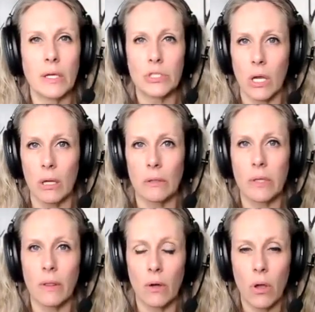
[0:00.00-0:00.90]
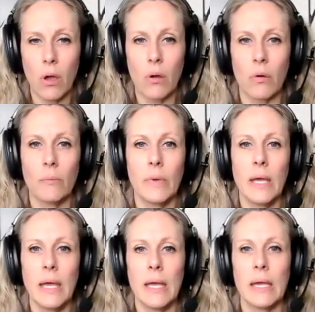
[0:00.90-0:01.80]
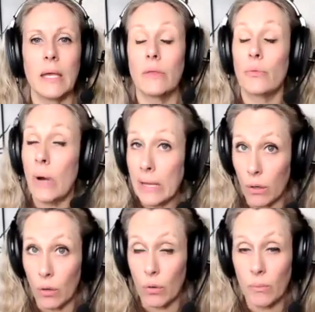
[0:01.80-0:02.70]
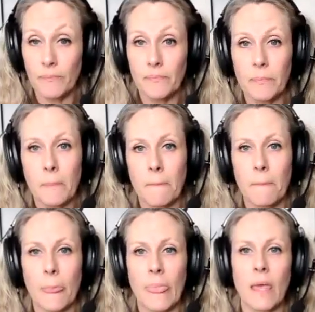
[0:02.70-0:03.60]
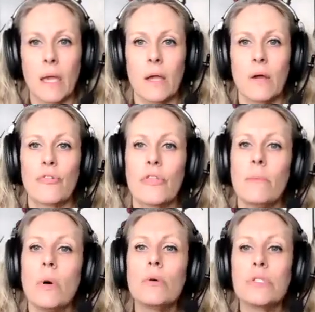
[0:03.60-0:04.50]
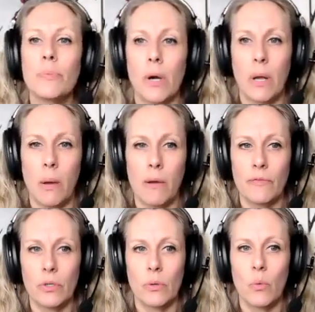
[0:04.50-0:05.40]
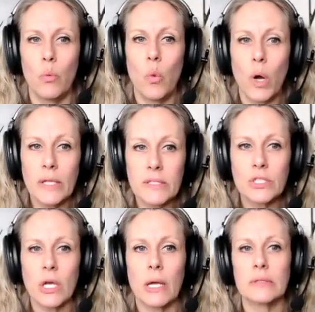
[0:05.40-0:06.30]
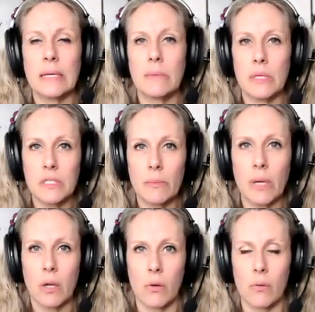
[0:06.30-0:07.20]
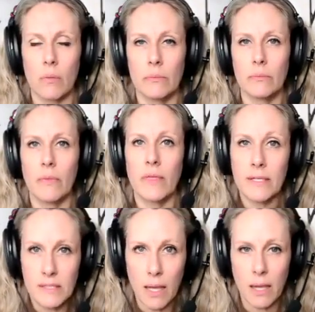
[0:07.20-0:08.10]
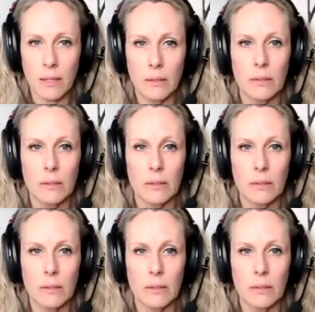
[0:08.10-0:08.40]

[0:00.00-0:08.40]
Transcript: child in their home, in the right home. For the most part, however, once a child came into my home, they stayed.